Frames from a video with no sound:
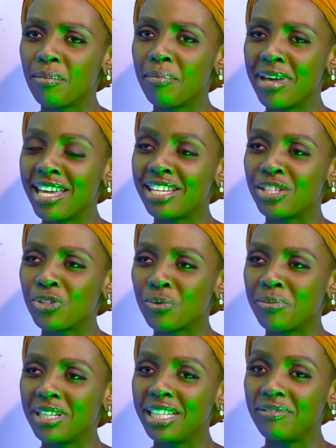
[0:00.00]
made to
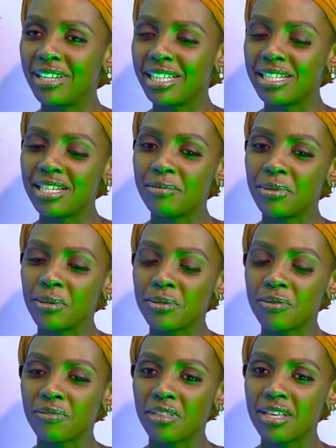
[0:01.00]
believe lately,
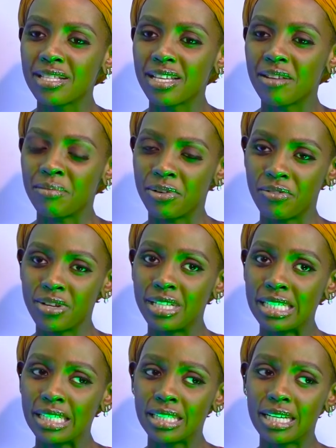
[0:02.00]
because of the things that I've been
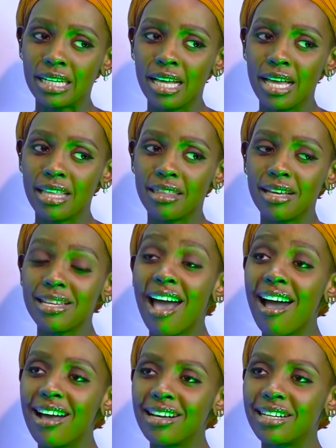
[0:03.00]
reading, that
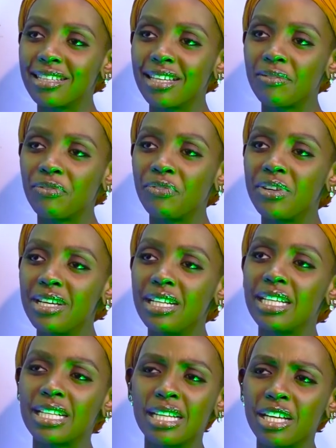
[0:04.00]
hunger, that
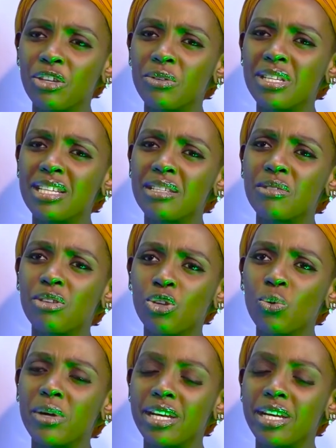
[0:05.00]
feeling like you didn't do